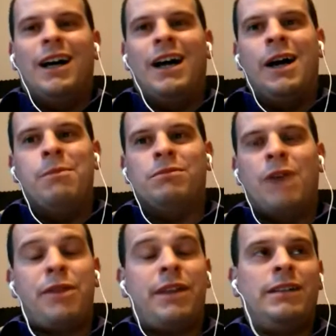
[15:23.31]

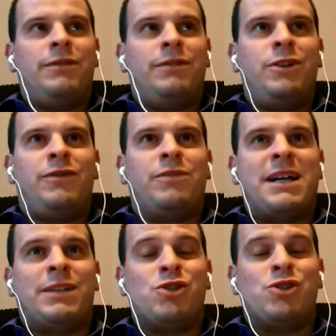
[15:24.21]
I think the view
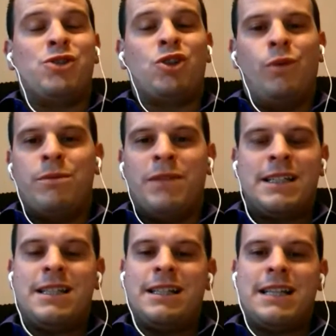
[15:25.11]
from Adam Scott with
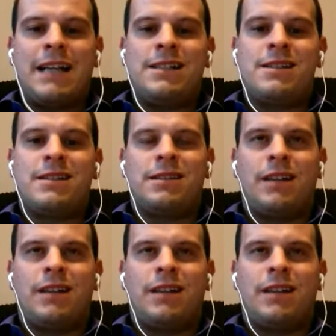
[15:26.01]
me, since he's had his